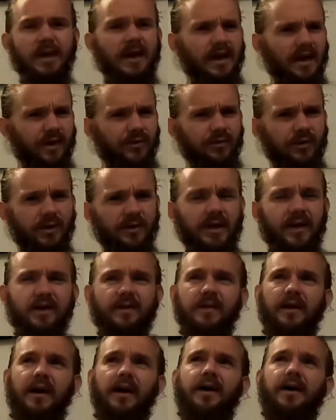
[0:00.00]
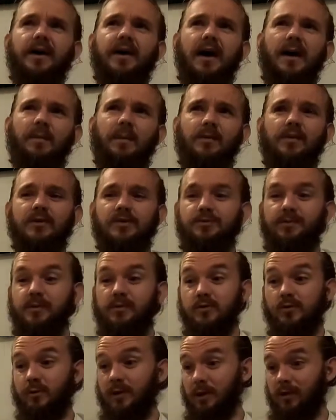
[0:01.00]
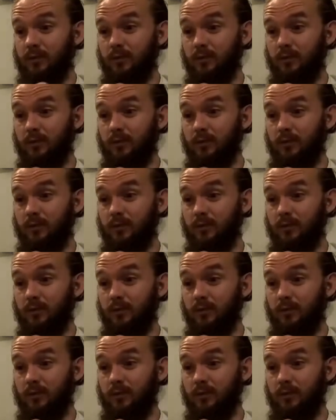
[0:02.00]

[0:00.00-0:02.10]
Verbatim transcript: And I really like that about this beer as well.